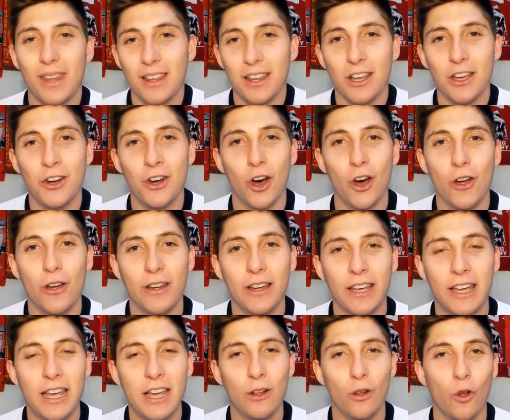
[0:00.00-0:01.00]

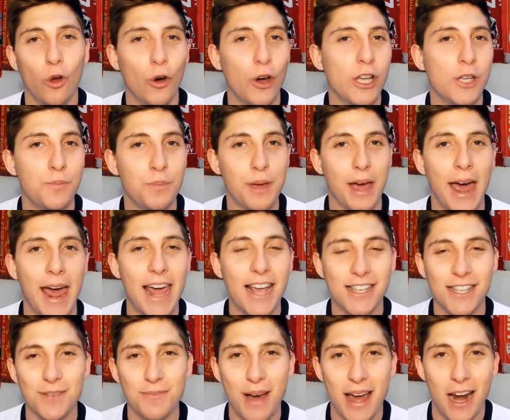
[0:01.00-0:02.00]
he'll always be a
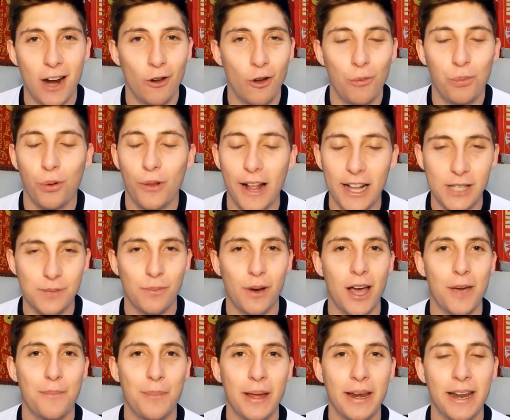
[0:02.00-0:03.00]
hated man in Liverpool. That's
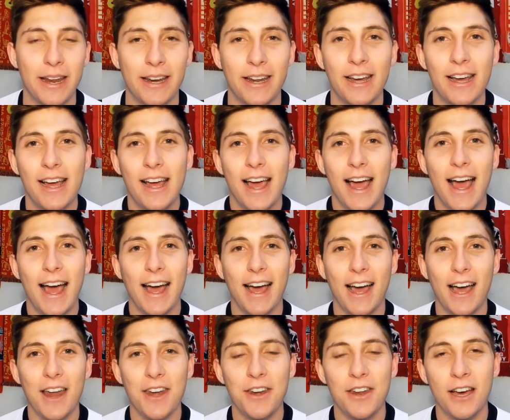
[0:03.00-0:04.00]
my opinion.
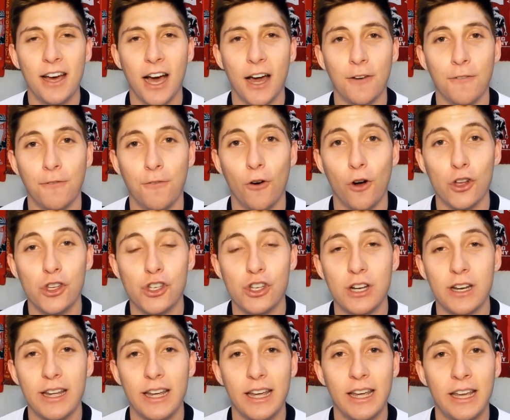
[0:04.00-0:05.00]
And
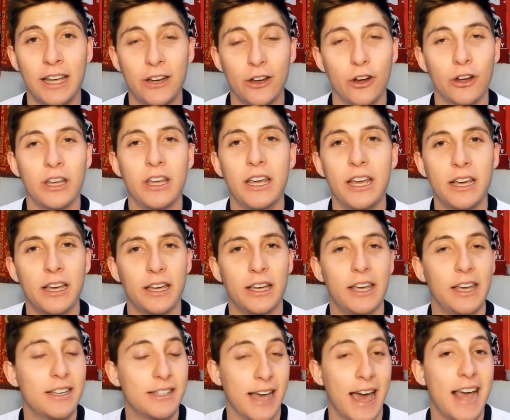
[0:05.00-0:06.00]
unfortunately,
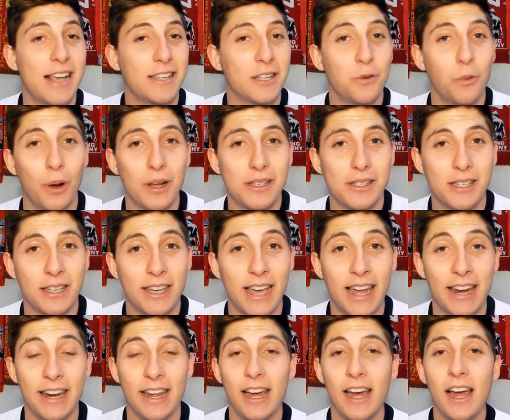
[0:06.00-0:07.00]
he is hated once
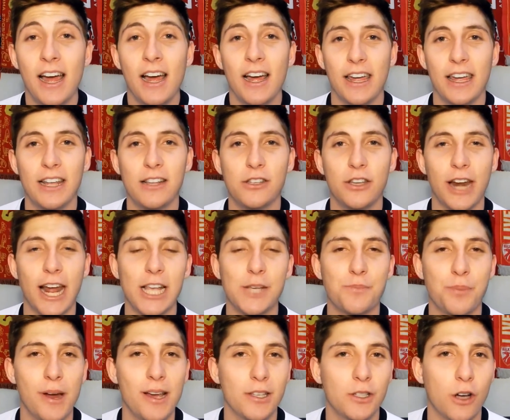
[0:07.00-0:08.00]
again. In today's
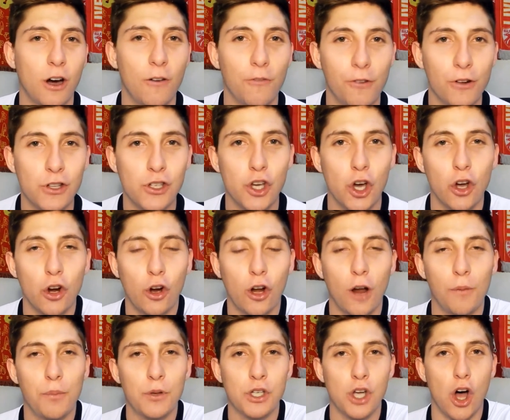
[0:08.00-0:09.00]
press conference, Jurgen
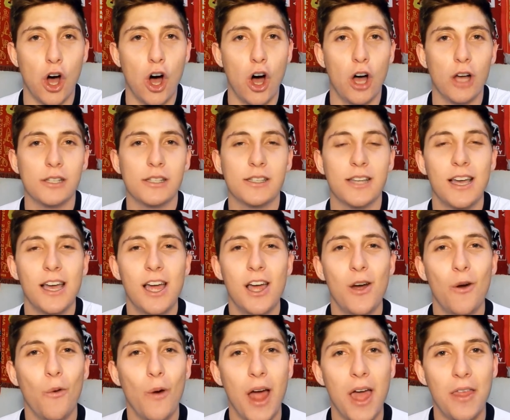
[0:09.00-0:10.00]
Klopp was asked
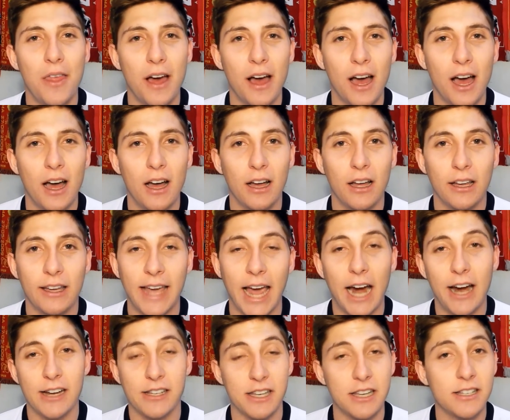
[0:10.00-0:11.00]
whether
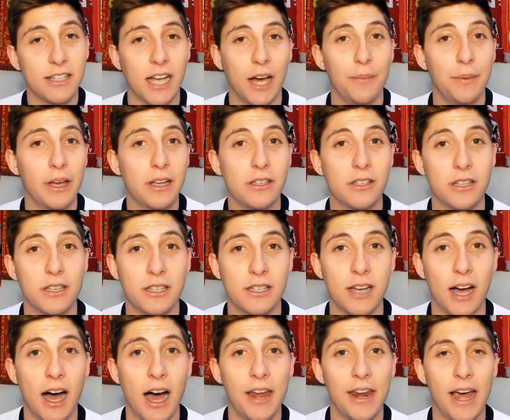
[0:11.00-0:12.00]
Karius is coming into the
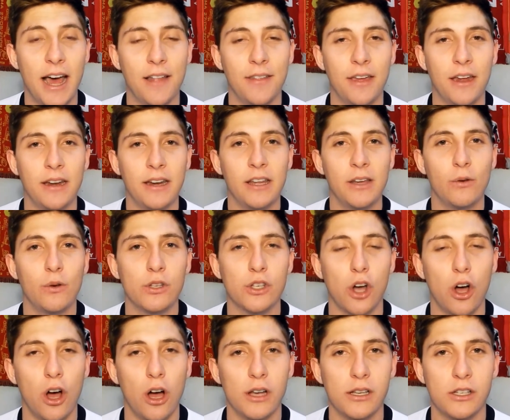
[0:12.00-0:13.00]
side, and then he was
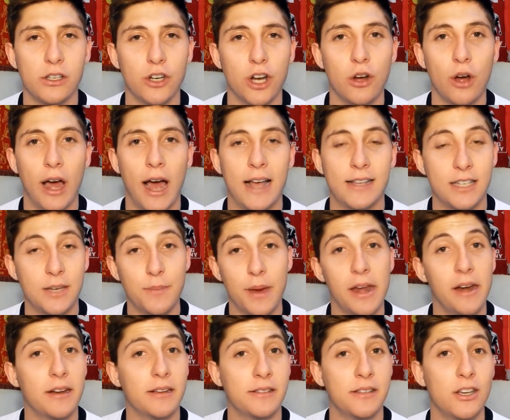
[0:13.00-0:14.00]
asked, has he
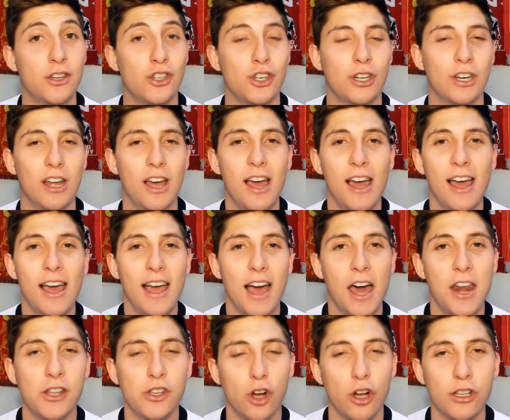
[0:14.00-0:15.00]
made a decision?
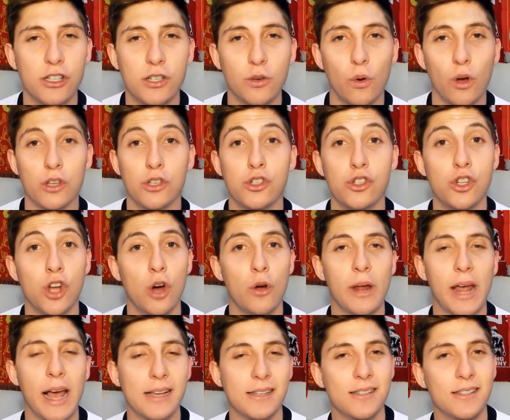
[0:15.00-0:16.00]
And his answer was no,
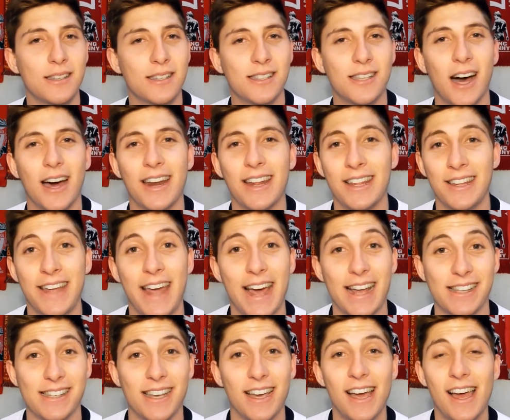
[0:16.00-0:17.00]
he hasn't decided
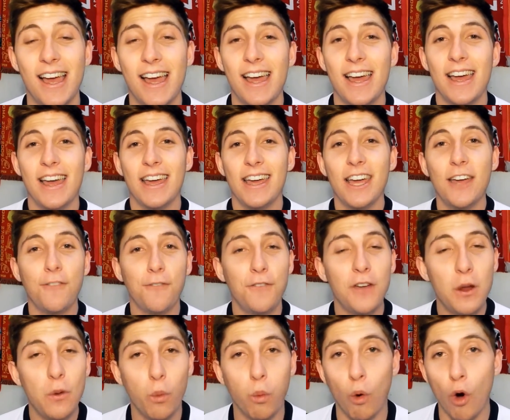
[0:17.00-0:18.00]
yet. If
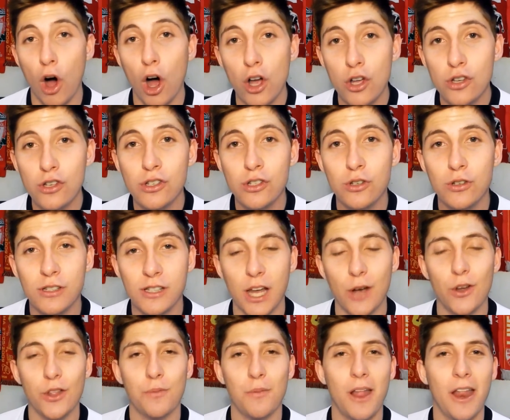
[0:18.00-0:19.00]
he was to
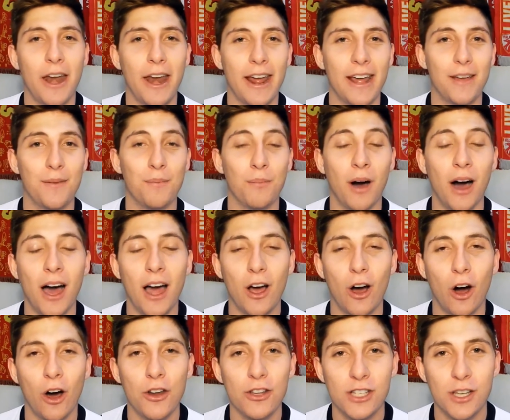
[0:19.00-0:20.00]
stay with Mignolet,
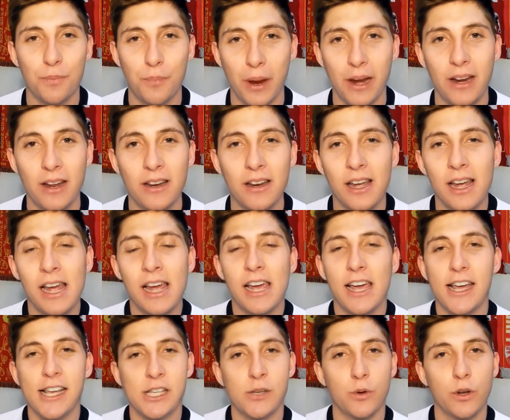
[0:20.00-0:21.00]
my honest opinion
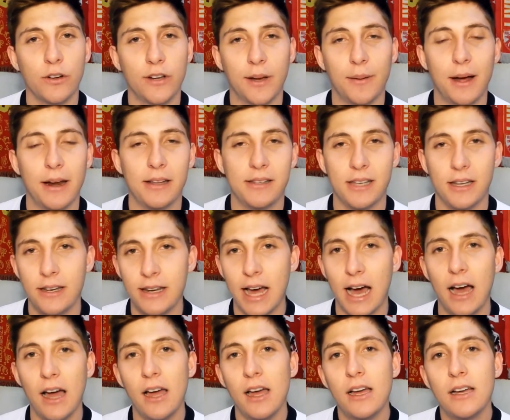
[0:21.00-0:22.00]
is he would have kind of said,
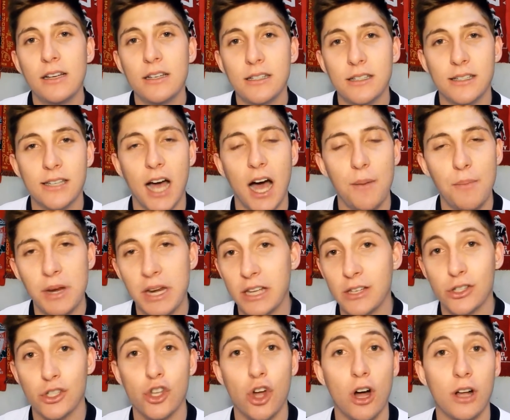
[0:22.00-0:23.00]
nah, Simon
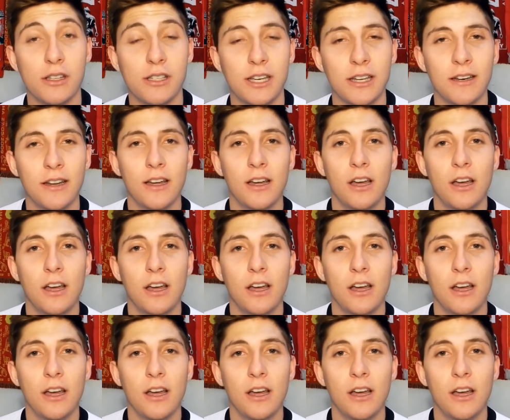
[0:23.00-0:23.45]
is starting